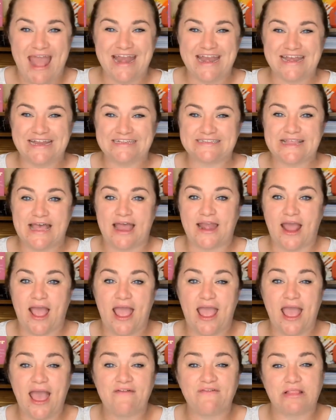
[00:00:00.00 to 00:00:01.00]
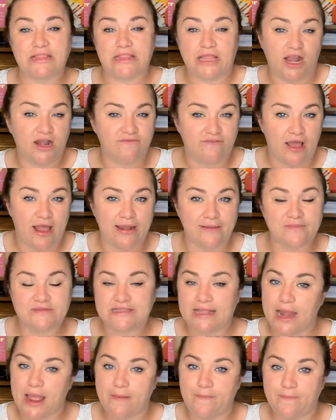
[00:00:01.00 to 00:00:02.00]
at it is that I have a lot of items
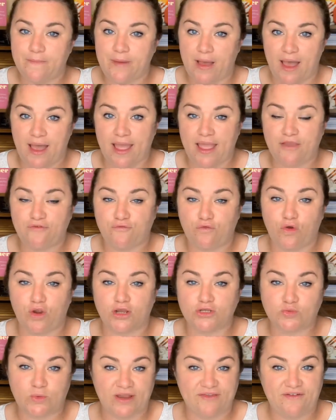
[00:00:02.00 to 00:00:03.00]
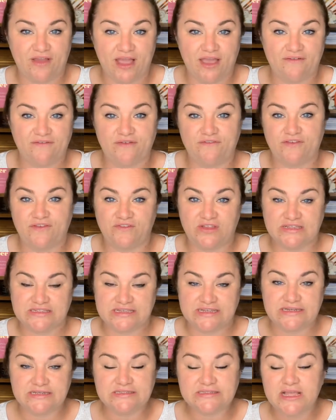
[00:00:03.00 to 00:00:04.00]
that I buy for 25, 50
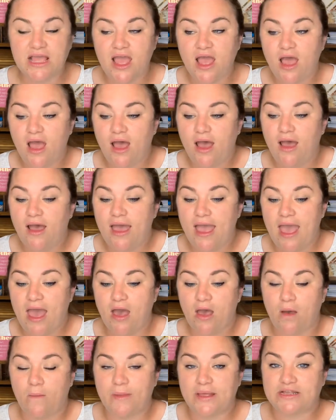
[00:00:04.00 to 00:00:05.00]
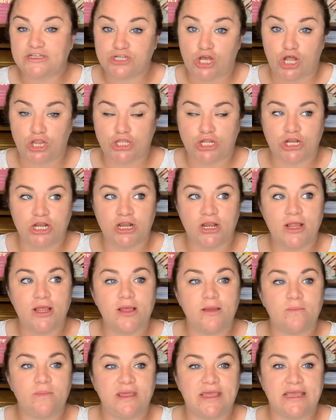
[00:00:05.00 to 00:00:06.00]
cents, um, a dollar,
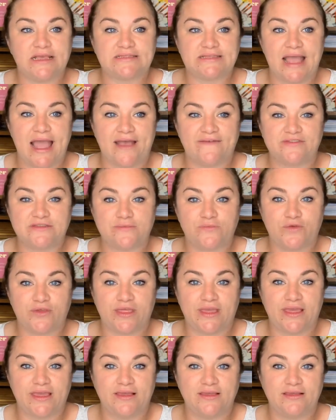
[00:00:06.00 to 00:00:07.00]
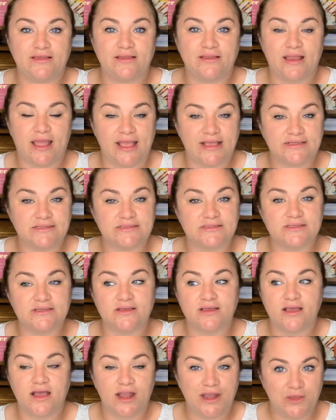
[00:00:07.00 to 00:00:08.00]
because I have some really nice
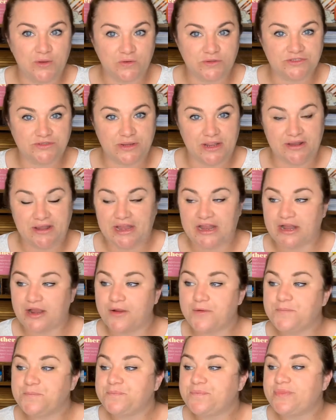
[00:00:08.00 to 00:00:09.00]
honey holes around here.